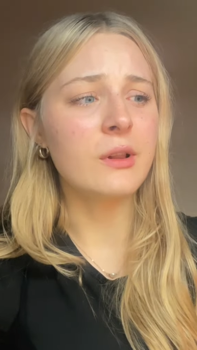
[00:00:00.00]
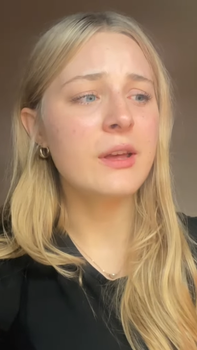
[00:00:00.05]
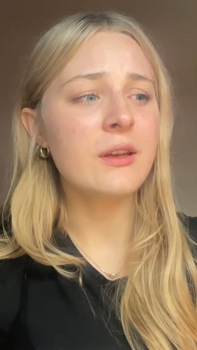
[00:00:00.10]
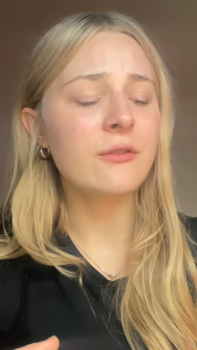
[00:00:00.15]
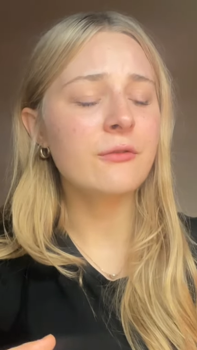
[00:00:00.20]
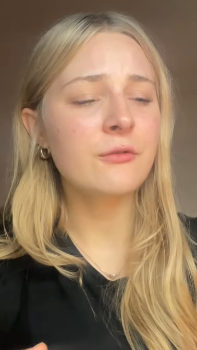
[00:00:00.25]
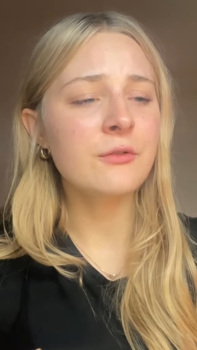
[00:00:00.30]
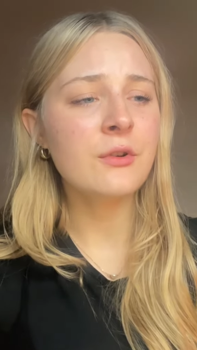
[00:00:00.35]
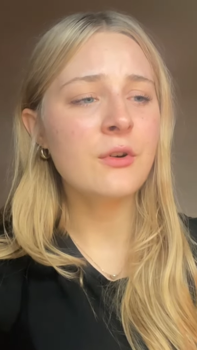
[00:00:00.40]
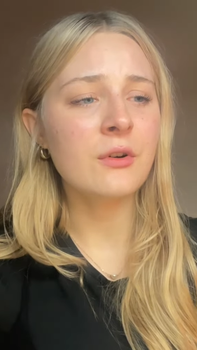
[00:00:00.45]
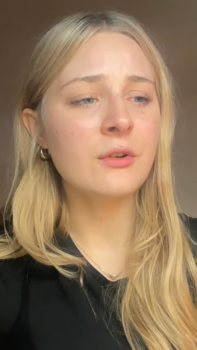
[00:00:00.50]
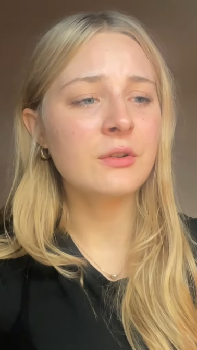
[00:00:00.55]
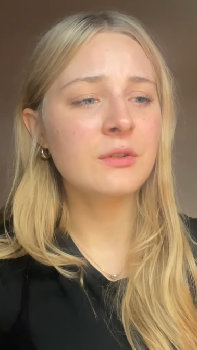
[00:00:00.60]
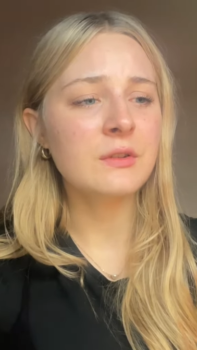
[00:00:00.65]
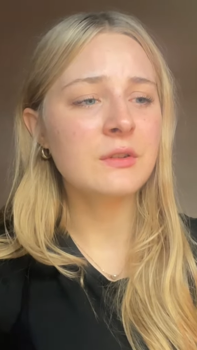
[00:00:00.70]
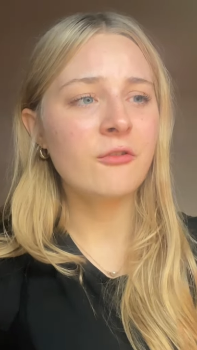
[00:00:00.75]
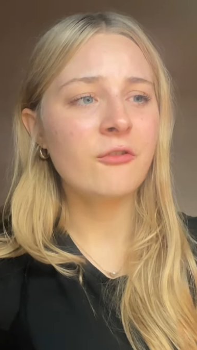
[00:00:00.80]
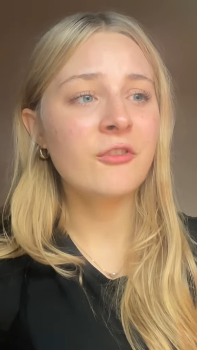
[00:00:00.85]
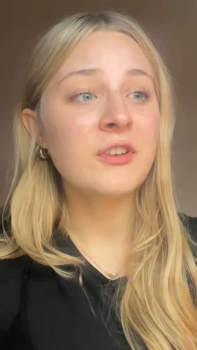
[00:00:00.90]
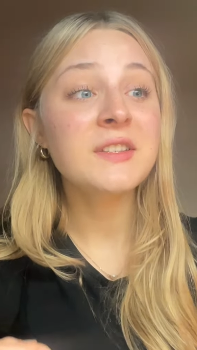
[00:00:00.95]
If not
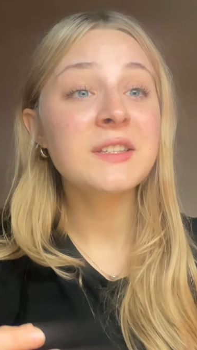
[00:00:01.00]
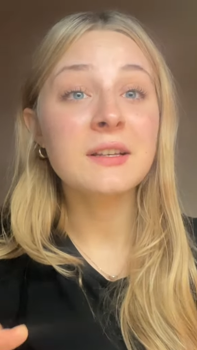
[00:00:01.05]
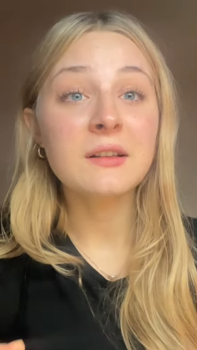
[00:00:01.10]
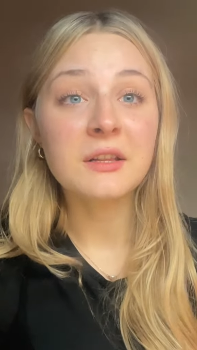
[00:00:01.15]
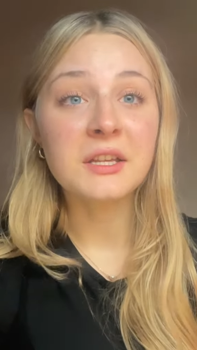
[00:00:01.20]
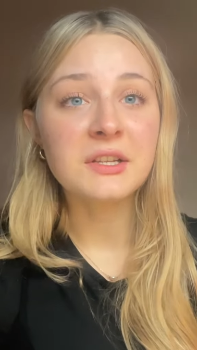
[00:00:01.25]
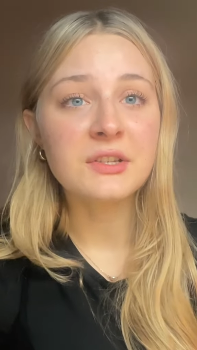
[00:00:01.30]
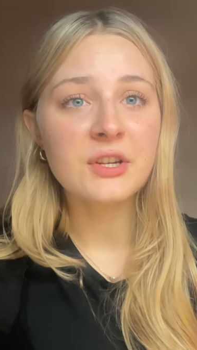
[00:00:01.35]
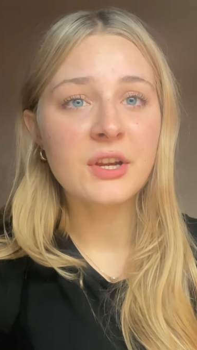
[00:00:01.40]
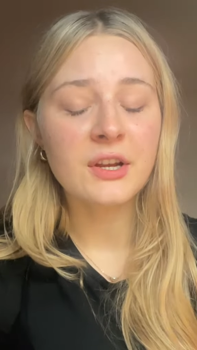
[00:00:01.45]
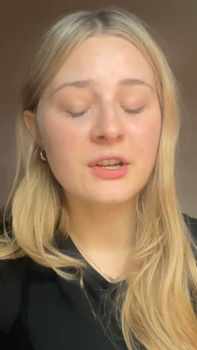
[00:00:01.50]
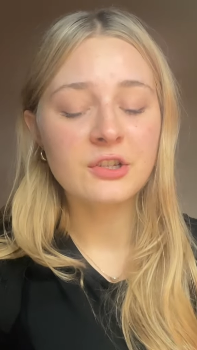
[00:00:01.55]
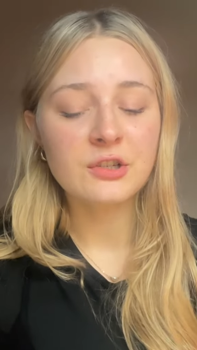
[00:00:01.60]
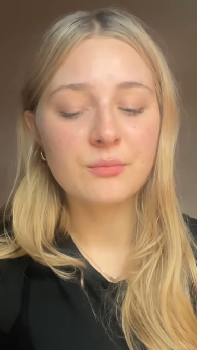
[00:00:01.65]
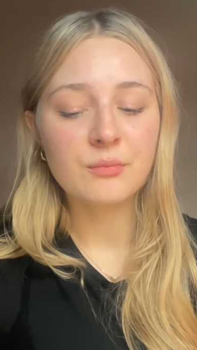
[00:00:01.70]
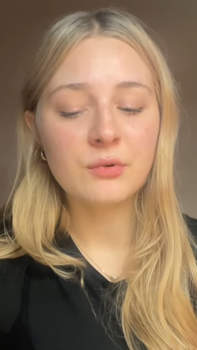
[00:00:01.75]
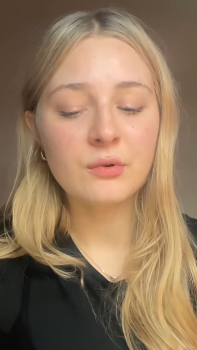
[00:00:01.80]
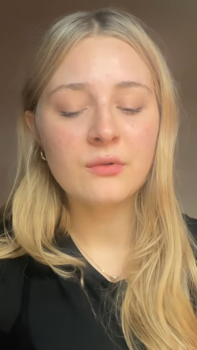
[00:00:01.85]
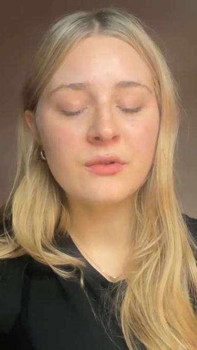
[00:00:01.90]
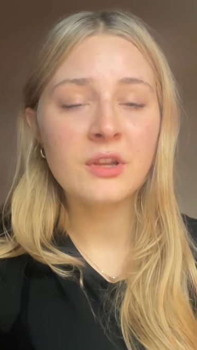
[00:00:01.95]
physically
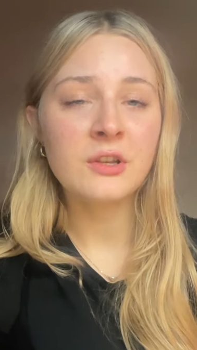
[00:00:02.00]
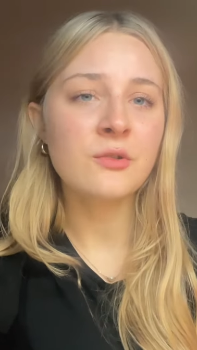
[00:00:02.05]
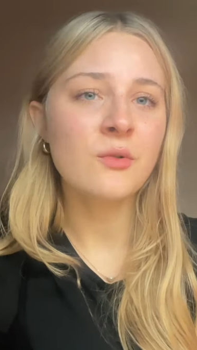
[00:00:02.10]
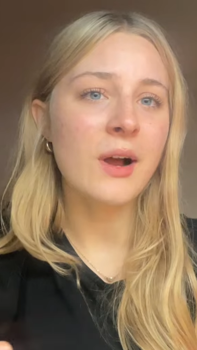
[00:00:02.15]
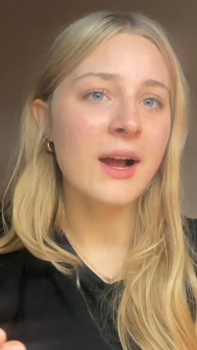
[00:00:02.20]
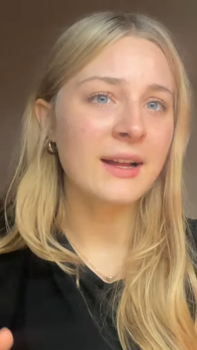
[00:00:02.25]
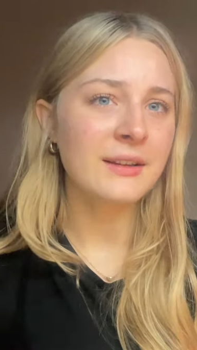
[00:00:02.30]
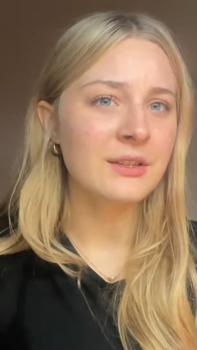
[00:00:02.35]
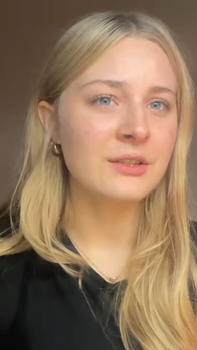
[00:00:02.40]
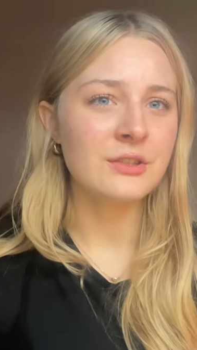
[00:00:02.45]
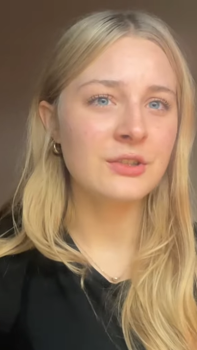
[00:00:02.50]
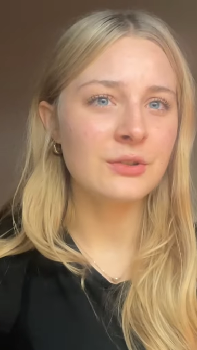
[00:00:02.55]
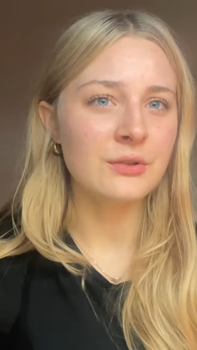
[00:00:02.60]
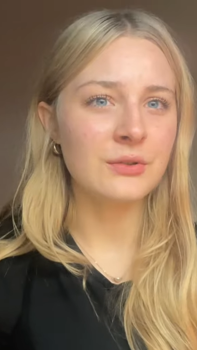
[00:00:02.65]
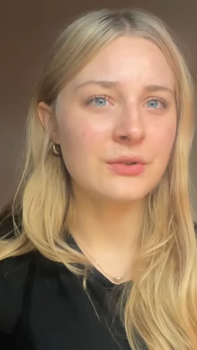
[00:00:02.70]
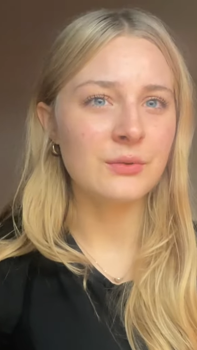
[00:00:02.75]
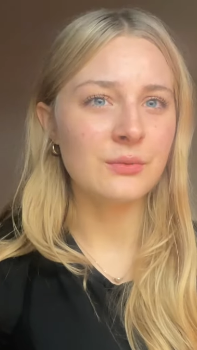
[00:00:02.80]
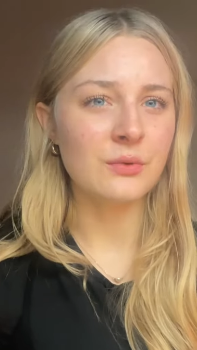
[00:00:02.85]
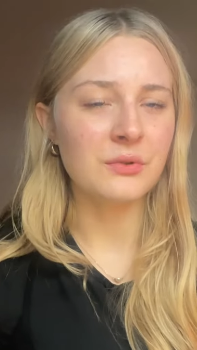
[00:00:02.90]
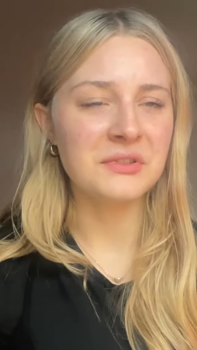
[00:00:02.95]
changeable, then your
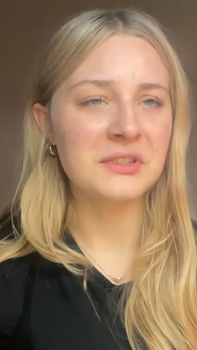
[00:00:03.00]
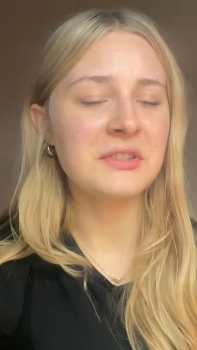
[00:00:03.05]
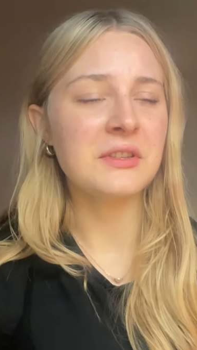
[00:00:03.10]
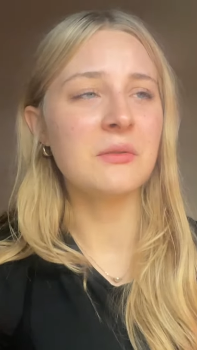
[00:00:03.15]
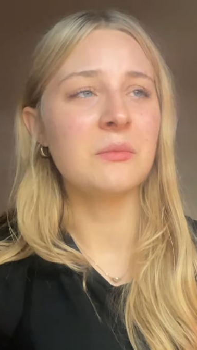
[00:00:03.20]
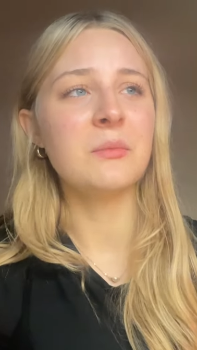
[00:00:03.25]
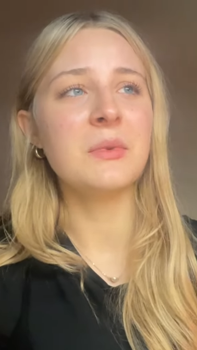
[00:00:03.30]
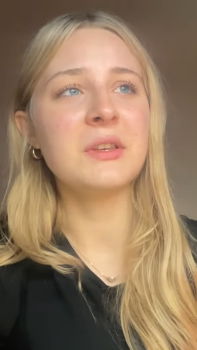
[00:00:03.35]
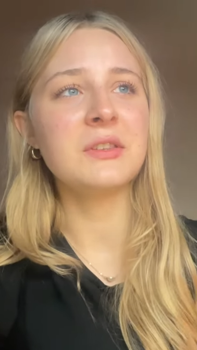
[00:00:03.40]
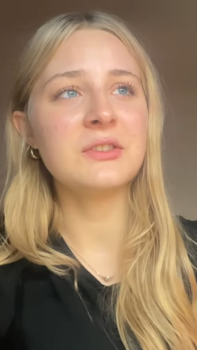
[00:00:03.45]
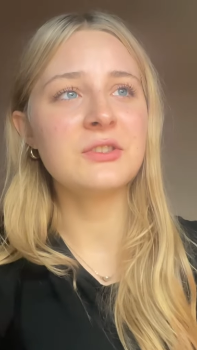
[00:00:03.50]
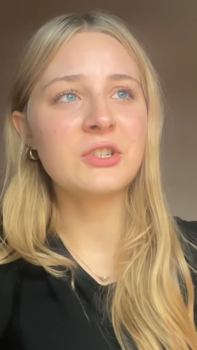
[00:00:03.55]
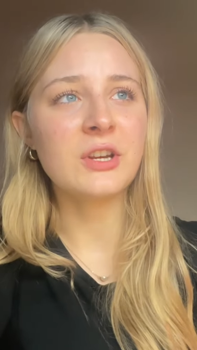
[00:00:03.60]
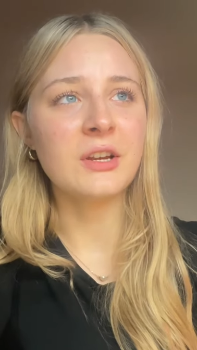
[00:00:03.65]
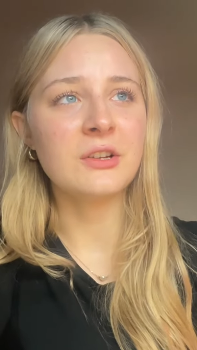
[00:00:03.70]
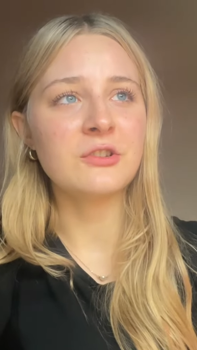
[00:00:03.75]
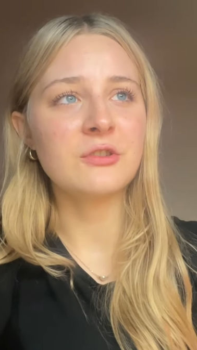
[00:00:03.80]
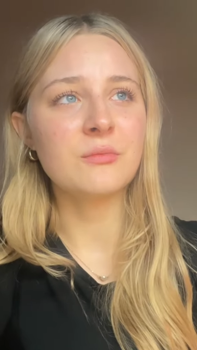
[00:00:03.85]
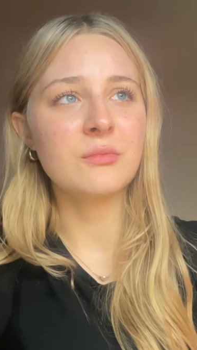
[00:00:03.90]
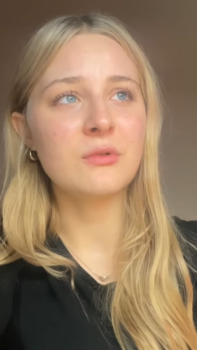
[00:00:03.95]
attitude towards them is
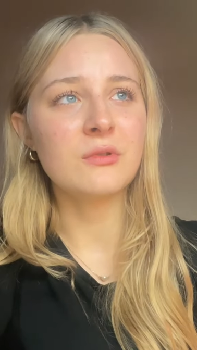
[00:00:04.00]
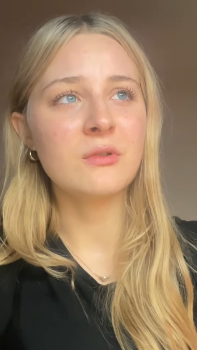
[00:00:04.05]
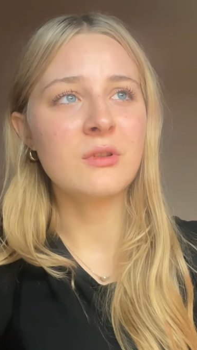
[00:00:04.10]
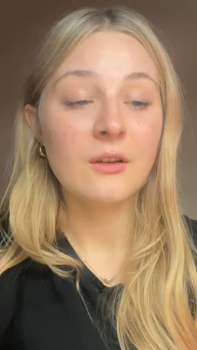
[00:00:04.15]
changeable.